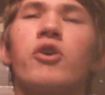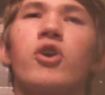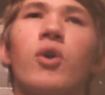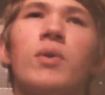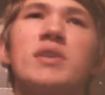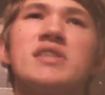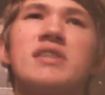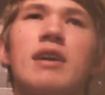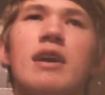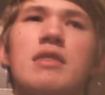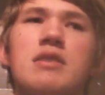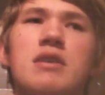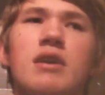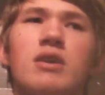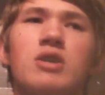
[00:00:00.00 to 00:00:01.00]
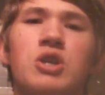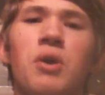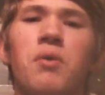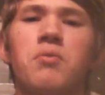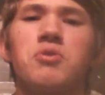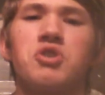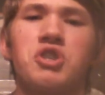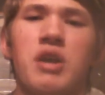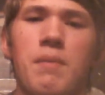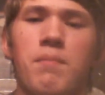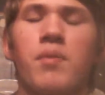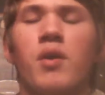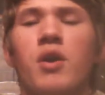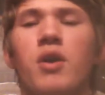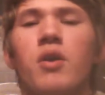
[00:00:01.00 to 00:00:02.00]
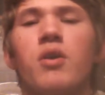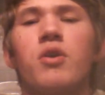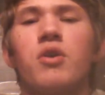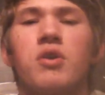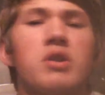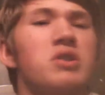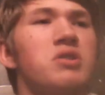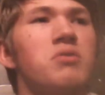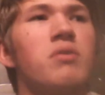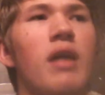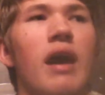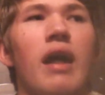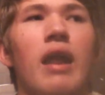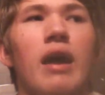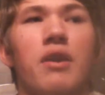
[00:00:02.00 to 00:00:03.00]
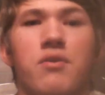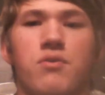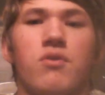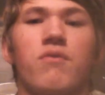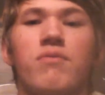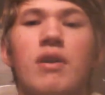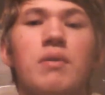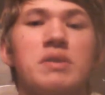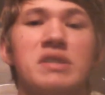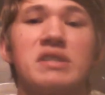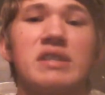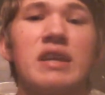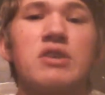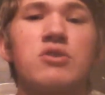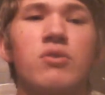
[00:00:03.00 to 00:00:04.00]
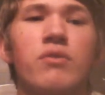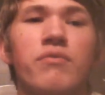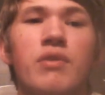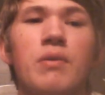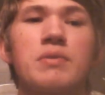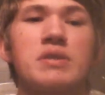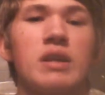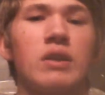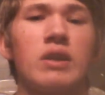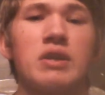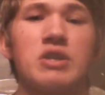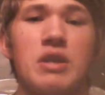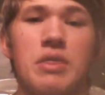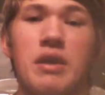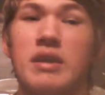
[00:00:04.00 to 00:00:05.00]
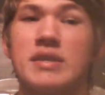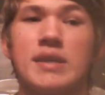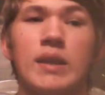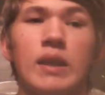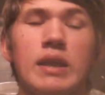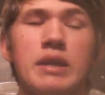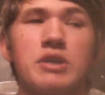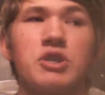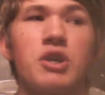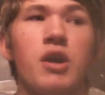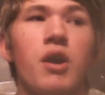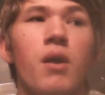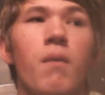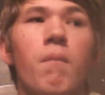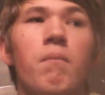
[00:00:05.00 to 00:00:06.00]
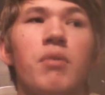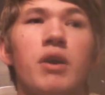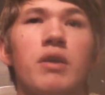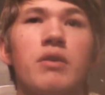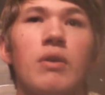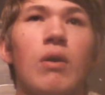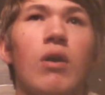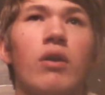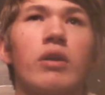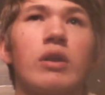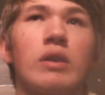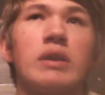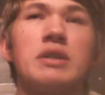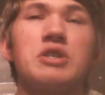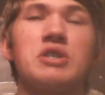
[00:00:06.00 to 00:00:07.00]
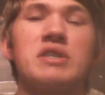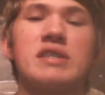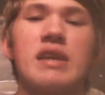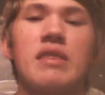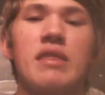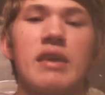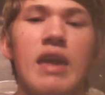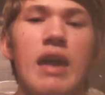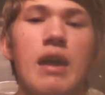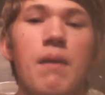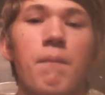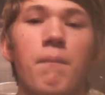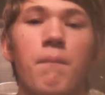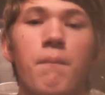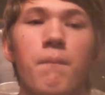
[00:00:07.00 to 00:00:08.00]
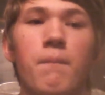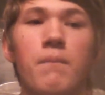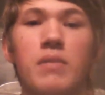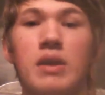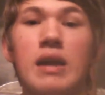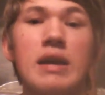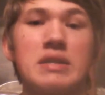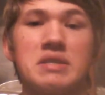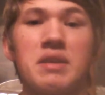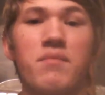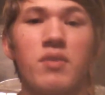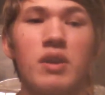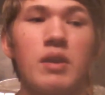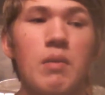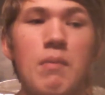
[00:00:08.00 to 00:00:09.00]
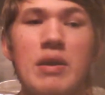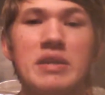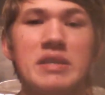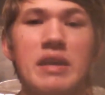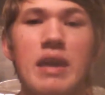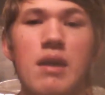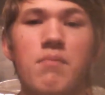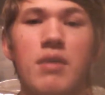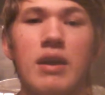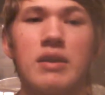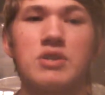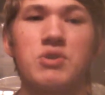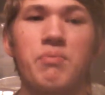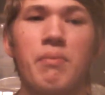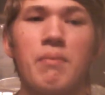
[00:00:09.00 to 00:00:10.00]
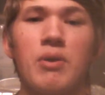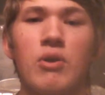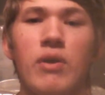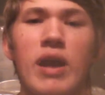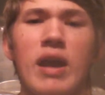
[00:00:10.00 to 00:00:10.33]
go inside the Toad ship. You can do that. I don't know if that was intentional, or if that was a glitch. I think it's a glitch, but there are glitches in the game. Yes, even an amazing game like Super Mario